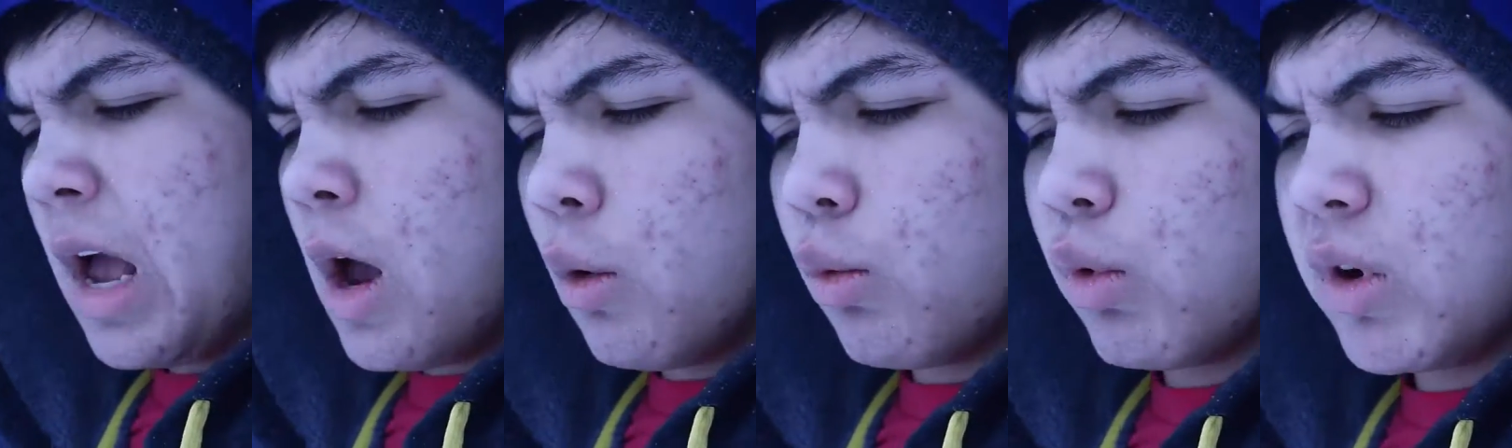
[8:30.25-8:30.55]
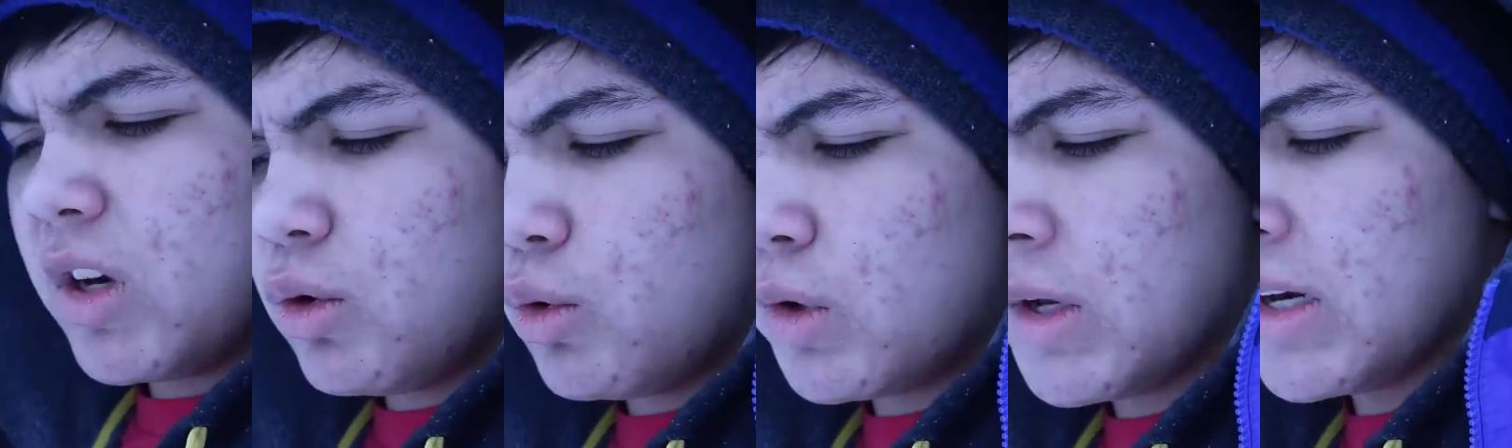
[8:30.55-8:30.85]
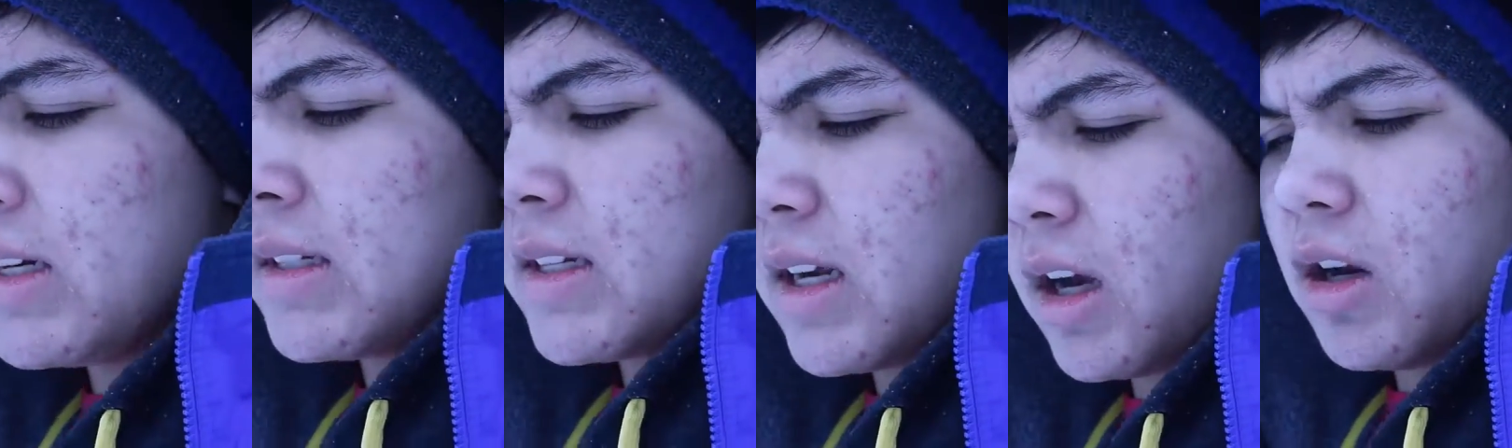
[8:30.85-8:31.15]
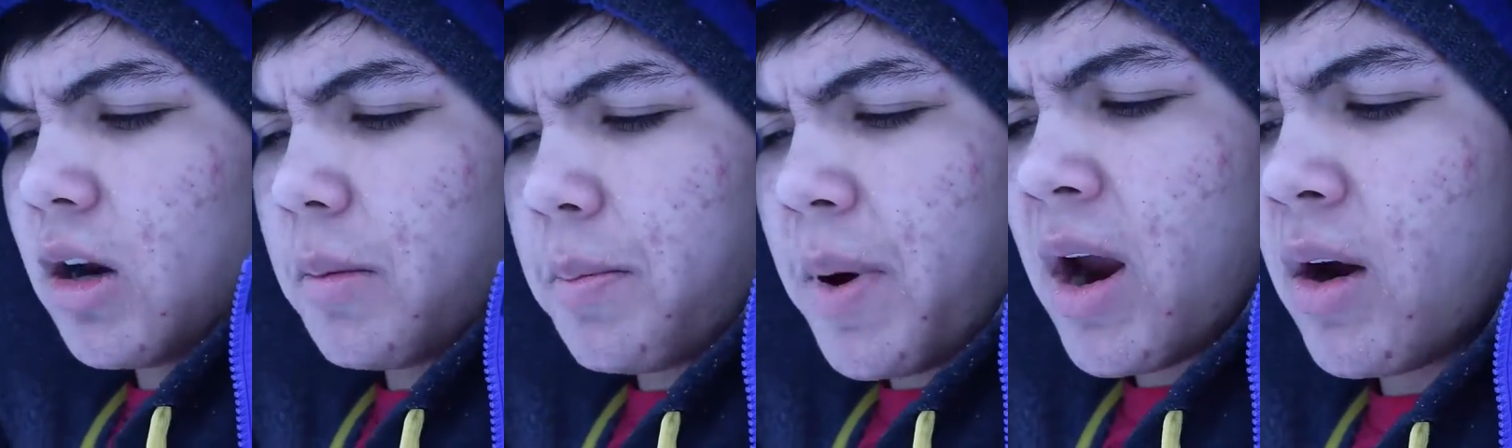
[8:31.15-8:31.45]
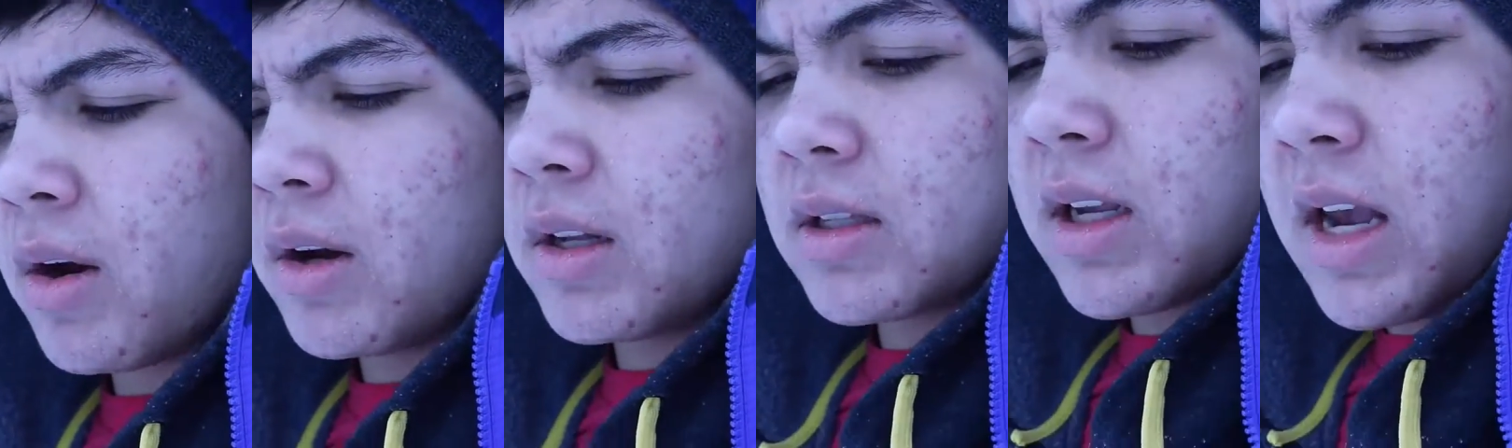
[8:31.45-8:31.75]
When you didn't tell your
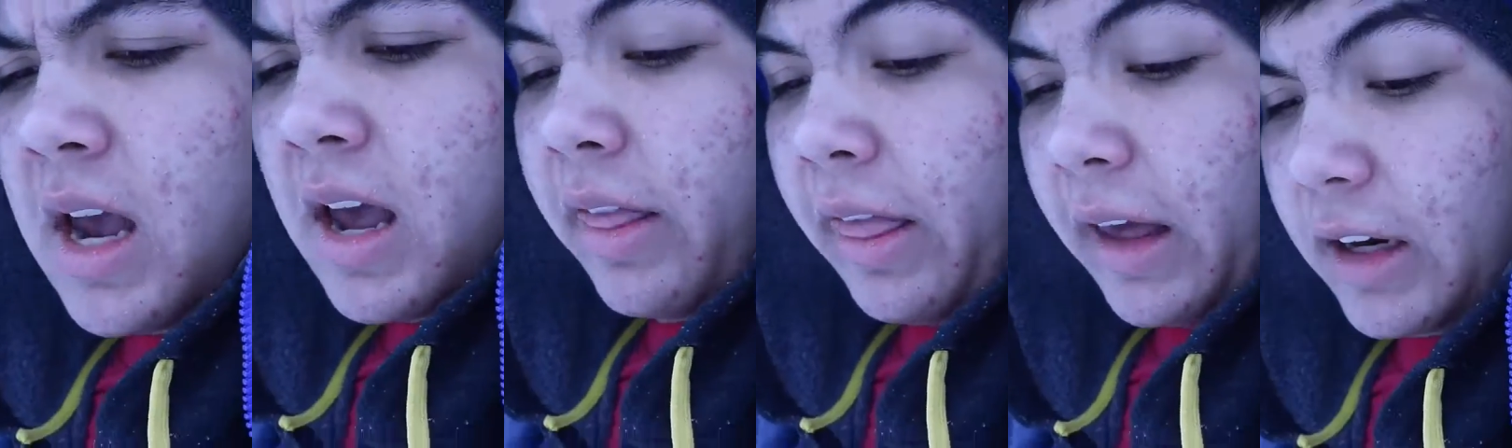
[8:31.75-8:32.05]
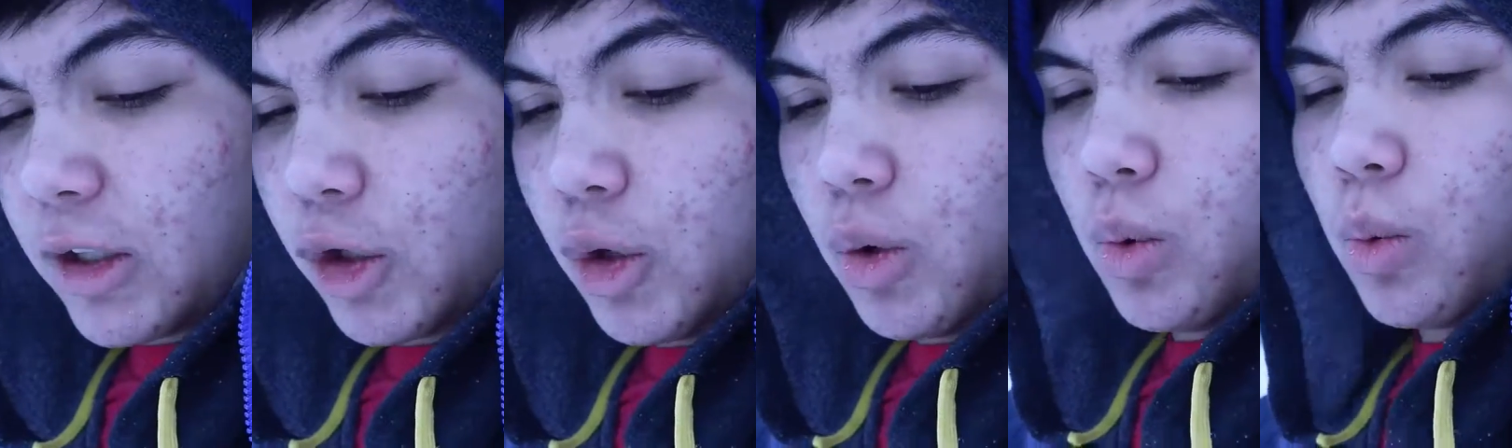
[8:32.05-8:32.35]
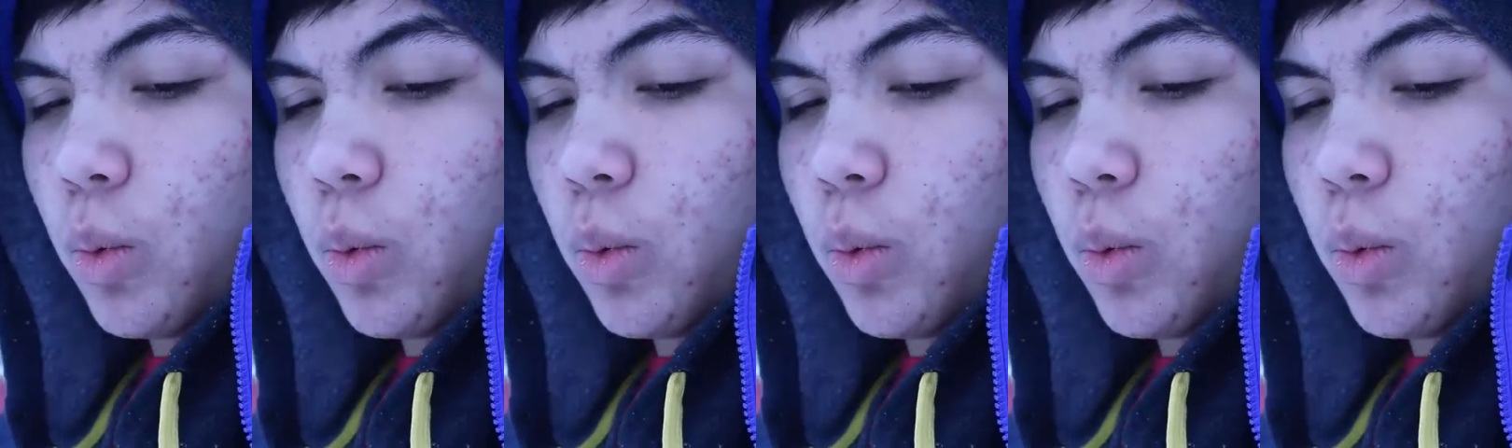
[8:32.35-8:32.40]
parents that you